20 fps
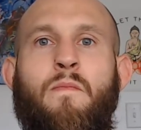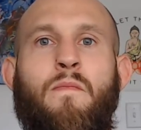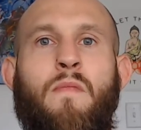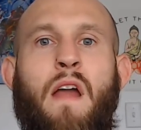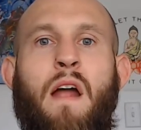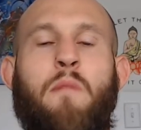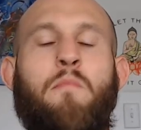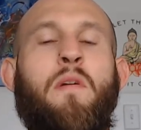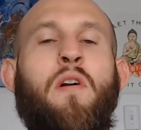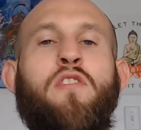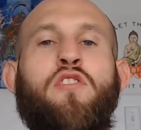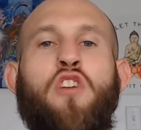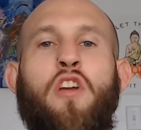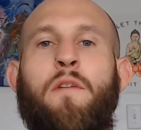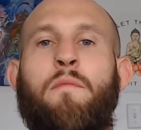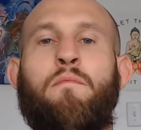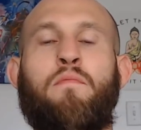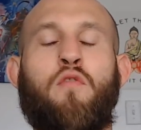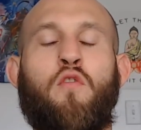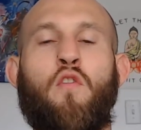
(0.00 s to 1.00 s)
much
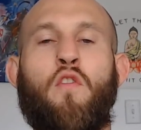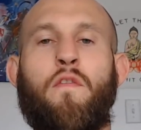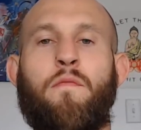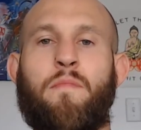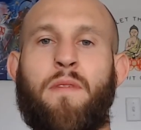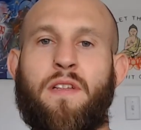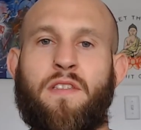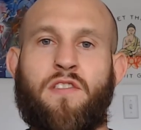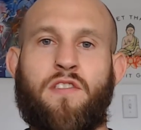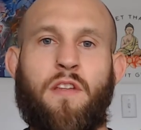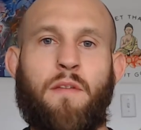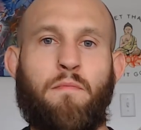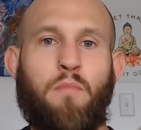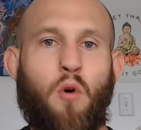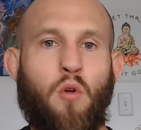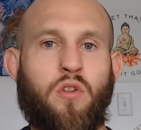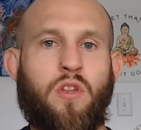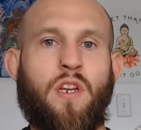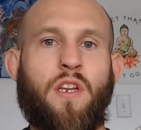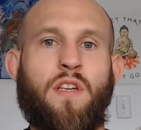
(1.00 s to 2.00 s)
improvements did
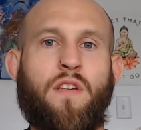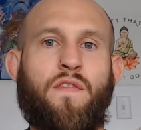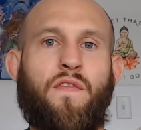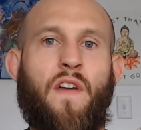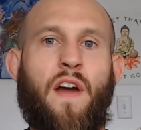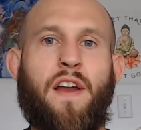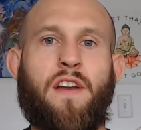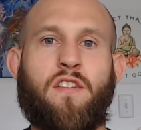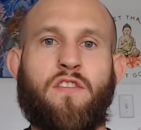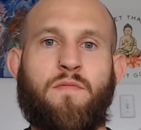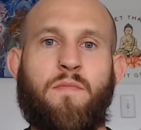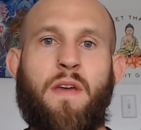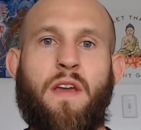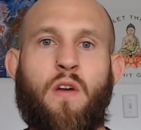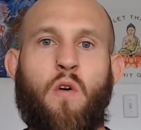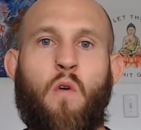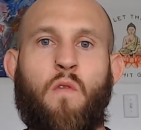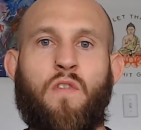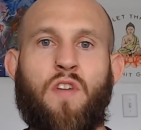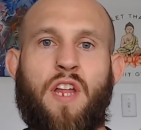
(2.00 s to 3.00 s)
both of these fighters make
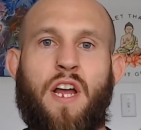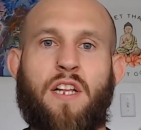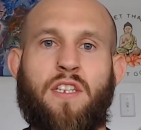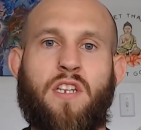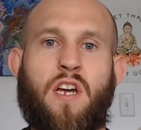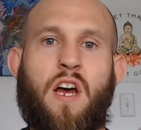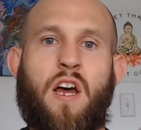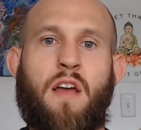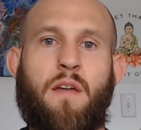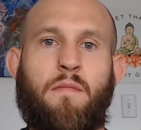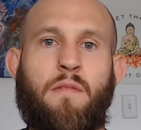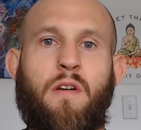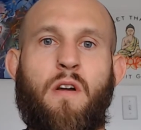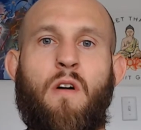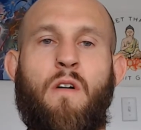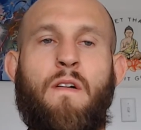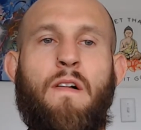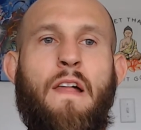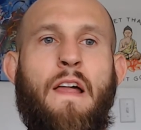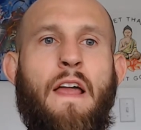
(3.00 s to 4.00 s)
over that time? You
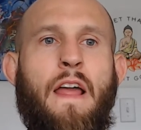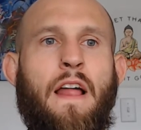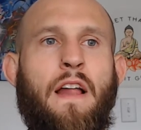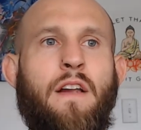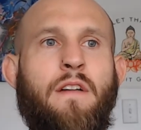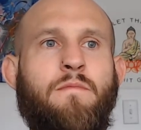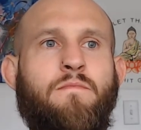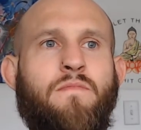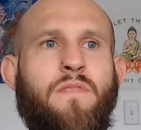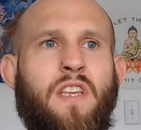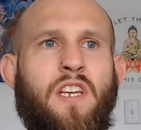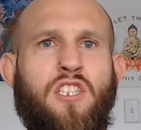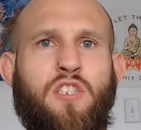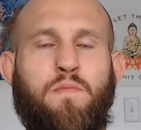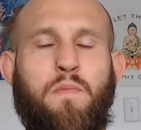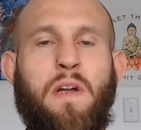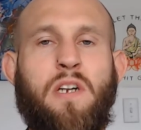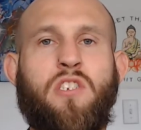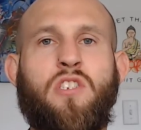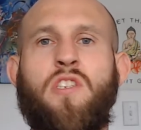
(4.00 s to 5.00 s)
know,
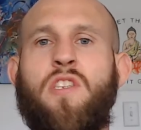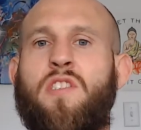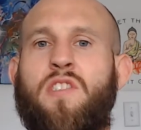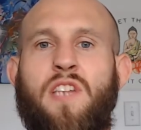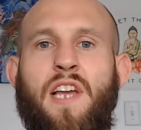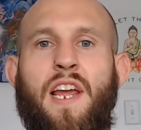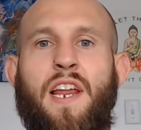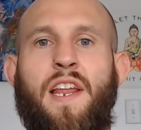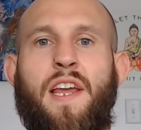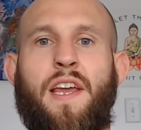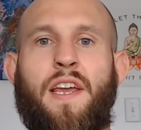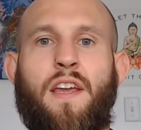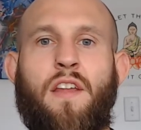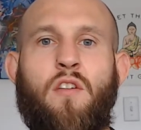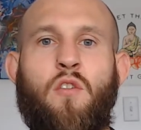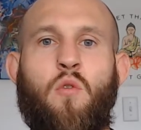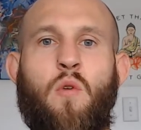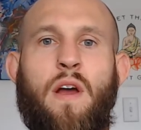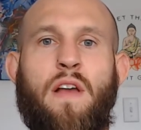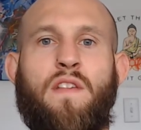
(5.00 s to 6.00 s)
especially Sandhagen,
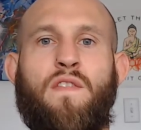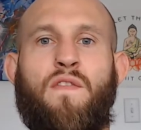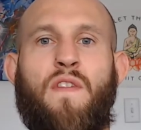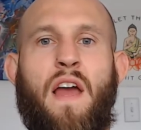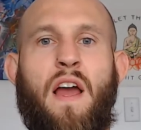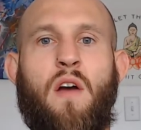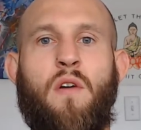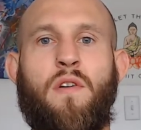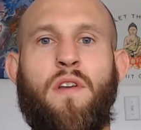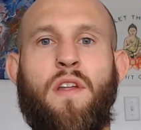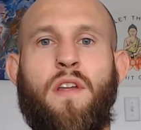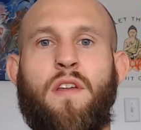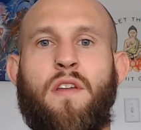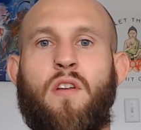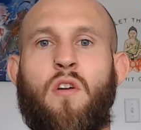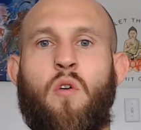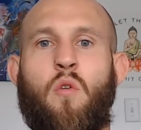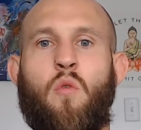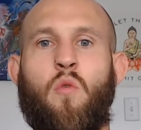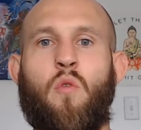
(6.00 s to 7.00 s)
who has found, you
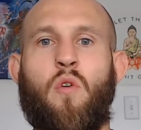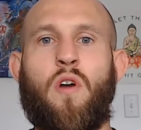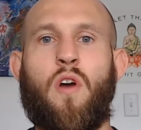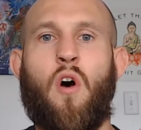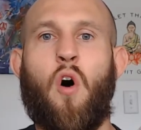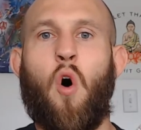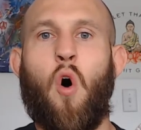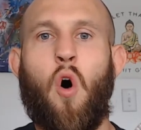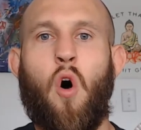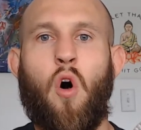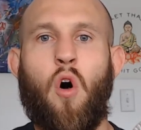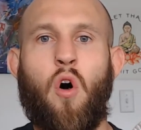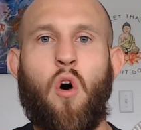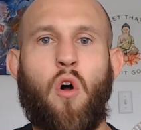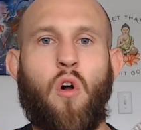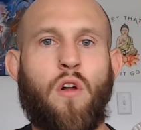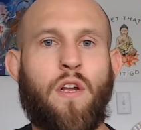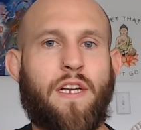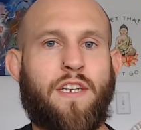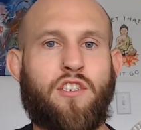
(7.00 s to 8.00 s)
know,
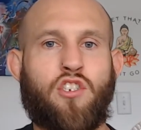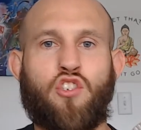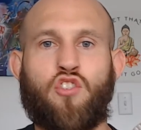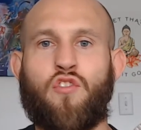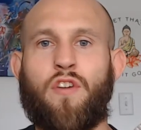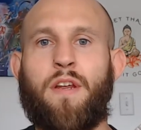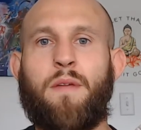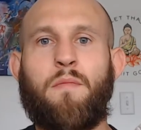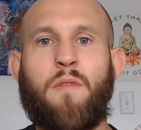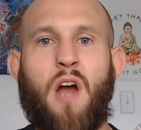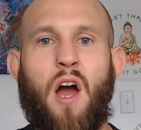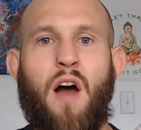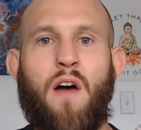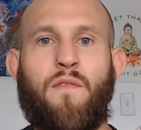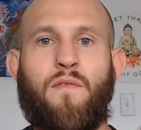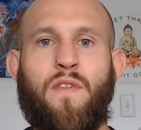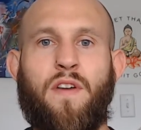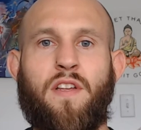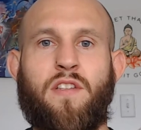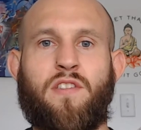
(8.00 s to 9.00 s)
extreme
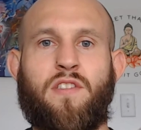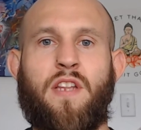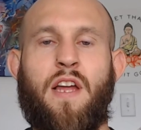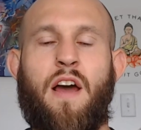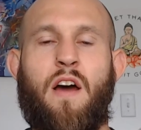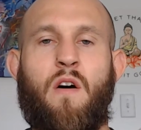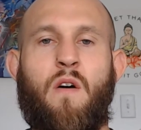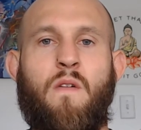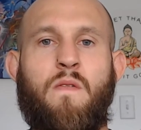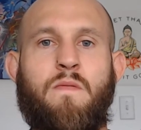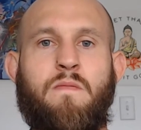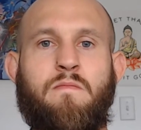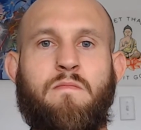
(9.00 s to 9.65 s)
confidence now.